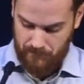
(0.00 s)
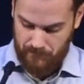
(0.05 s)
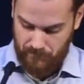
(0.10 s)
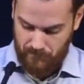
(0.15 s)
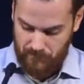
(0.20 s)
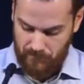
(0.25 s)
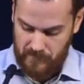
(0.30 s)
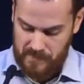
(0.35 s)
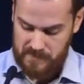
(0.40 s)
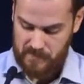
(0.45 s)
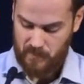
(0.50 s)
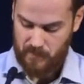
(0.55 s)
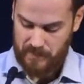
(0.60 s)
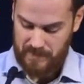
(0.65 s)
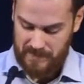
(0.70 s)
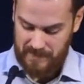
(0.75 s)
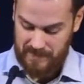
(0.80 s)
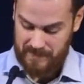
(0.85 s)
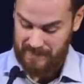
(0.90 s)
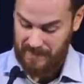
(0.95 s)
This would
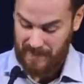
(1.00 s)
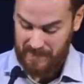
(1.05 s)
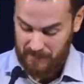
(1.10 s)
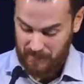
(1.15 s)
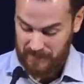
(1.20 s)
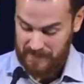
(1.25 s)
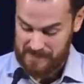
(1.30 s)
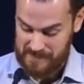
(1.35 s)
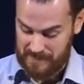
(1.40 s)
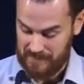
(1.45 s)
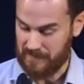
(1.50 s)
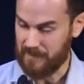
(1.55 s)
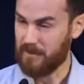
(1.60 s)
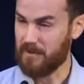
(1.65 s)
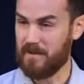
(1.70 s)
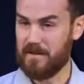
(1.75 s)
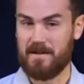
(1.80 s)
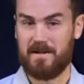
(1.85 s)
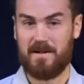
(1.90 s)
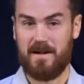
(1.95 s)
be not pleasing the
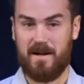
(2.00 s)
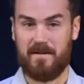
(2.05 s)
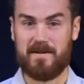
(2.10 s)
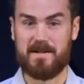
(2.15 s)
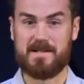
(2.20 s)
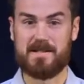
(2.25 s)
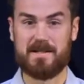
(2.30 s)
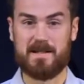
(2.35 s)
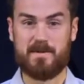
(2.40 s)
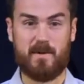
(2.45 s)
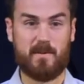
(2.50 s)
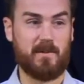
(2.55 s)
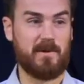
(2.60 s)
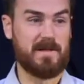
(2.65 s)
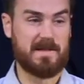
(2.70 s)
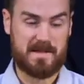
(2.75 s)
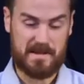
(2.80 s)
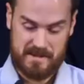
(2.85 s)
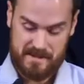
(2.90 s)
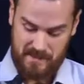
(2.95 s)
Lord, obviously, but
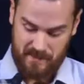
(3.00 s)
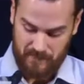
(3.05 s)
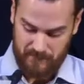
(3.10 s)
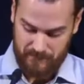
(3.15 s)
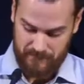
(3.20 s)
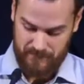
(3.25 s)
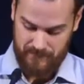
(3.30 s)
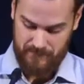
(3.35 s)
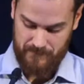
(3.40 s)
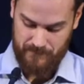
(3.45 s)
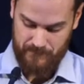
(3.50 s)
pleasing self,